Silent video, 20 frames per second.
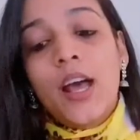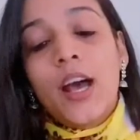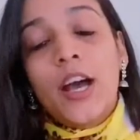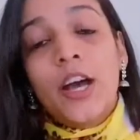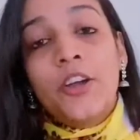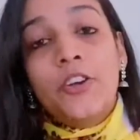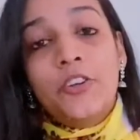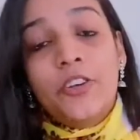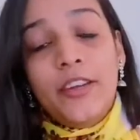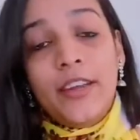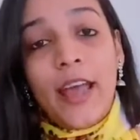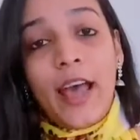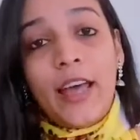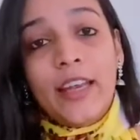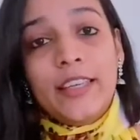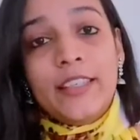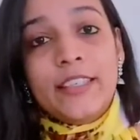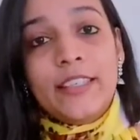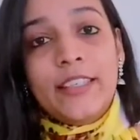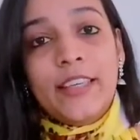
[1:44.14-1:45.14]
a
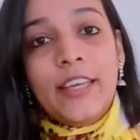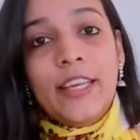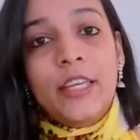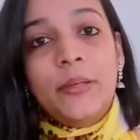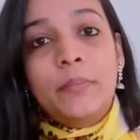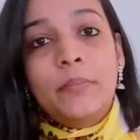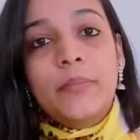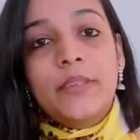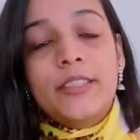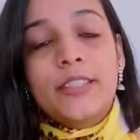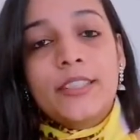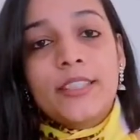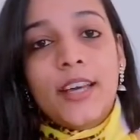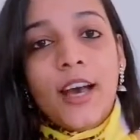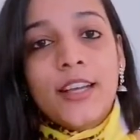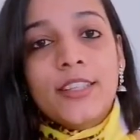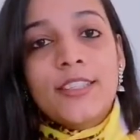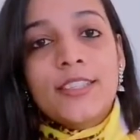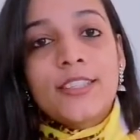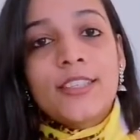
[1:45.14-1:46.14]
reality. It
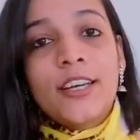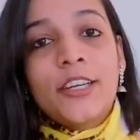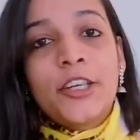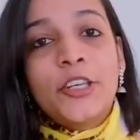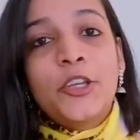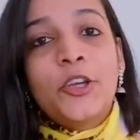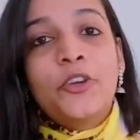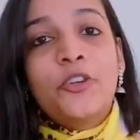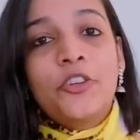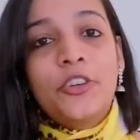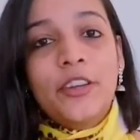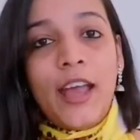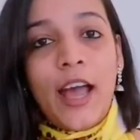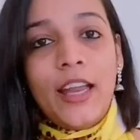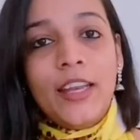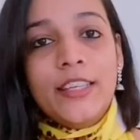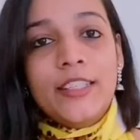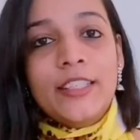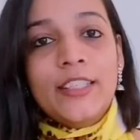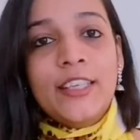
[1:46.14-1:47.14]
starts turning your
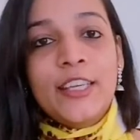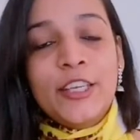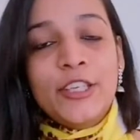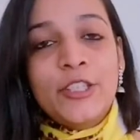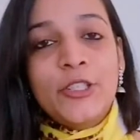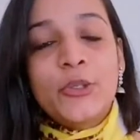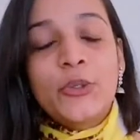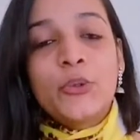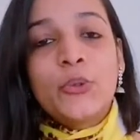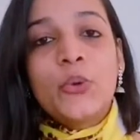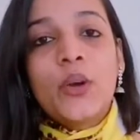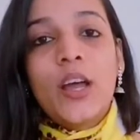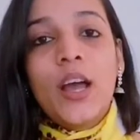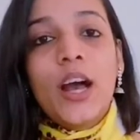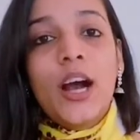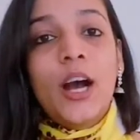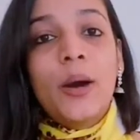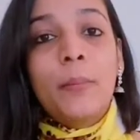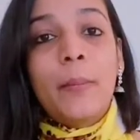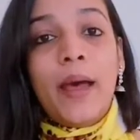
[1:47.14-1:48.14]
reality into
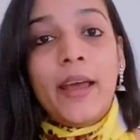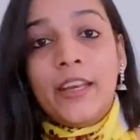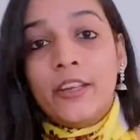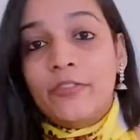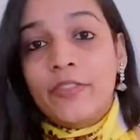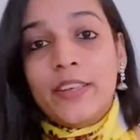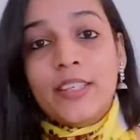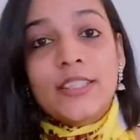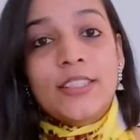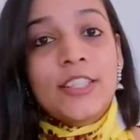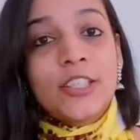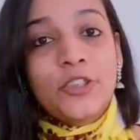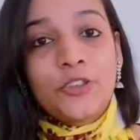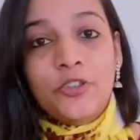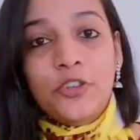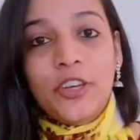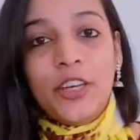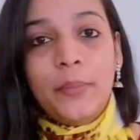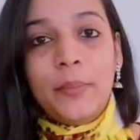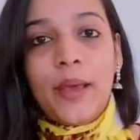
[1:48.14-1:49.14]
a manifested
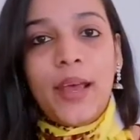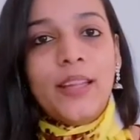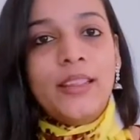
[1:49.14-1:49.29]
dream,